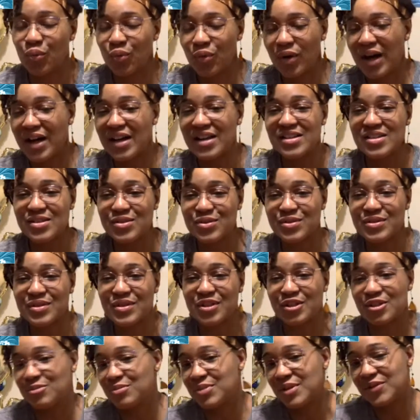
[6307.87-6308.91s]
Hustle's
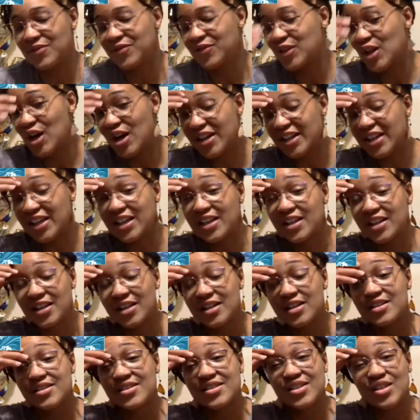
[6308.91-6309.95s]
gonna be vlogging.
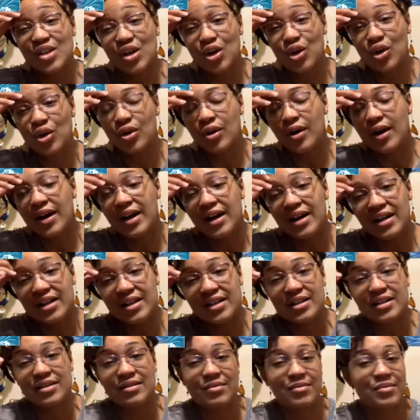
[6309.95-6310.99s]
So
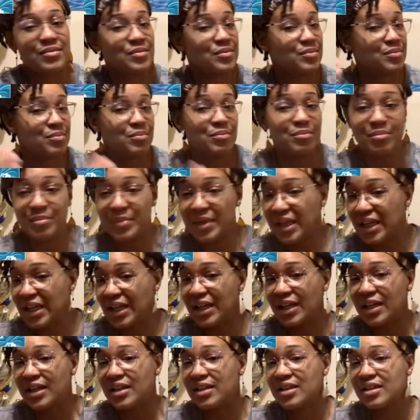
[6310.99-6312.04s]

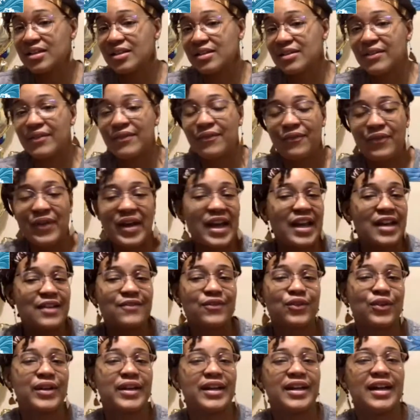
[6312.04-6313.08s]
me,
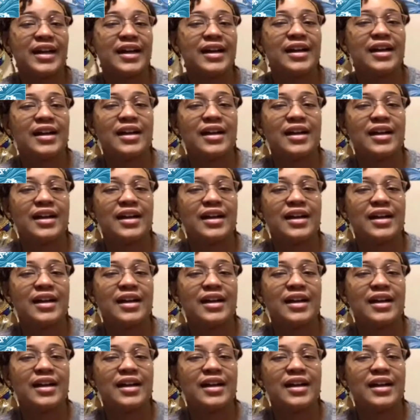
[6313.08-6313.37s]
favorite,